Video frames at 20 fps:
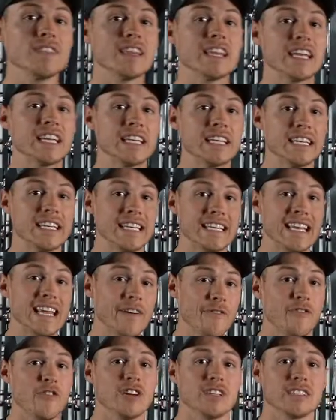the
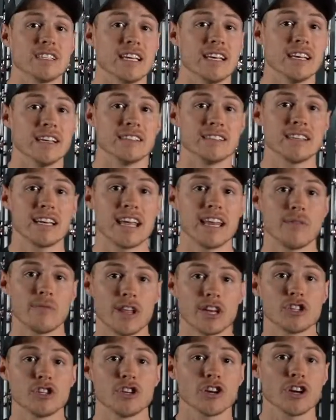difference is, and
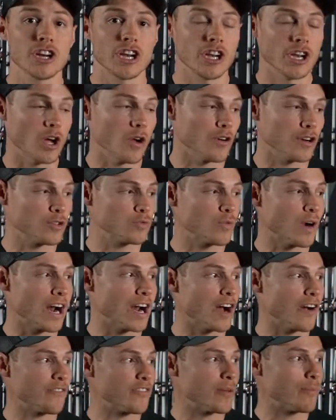that you're going to notice right
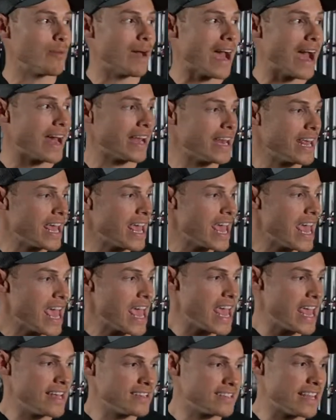off the bat,
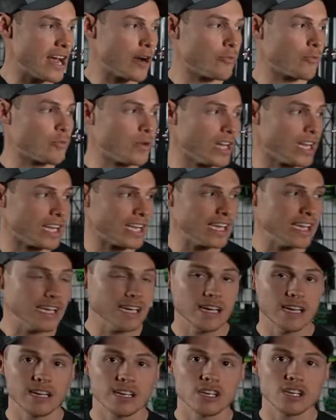is that really
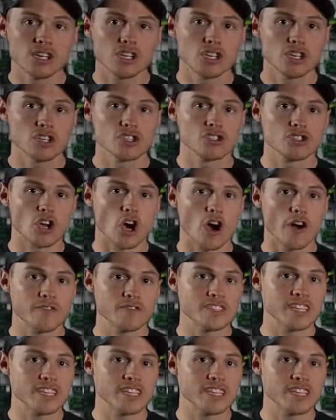soft